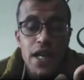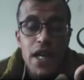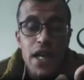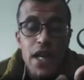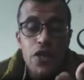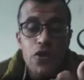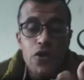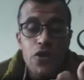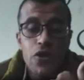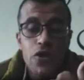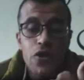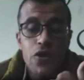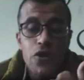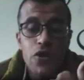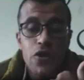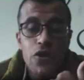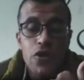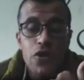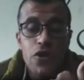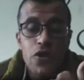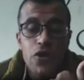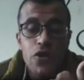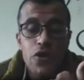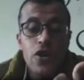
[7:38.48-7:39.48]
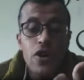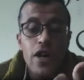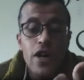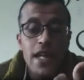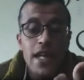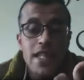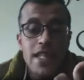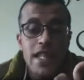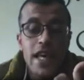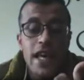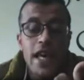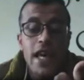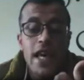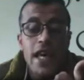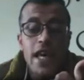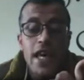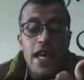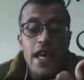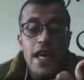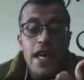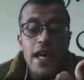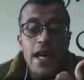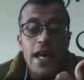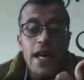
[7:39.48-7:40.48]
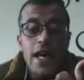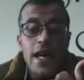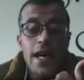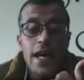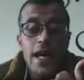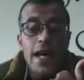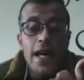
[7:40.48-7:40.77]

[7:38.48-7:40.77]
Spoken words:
You should look at the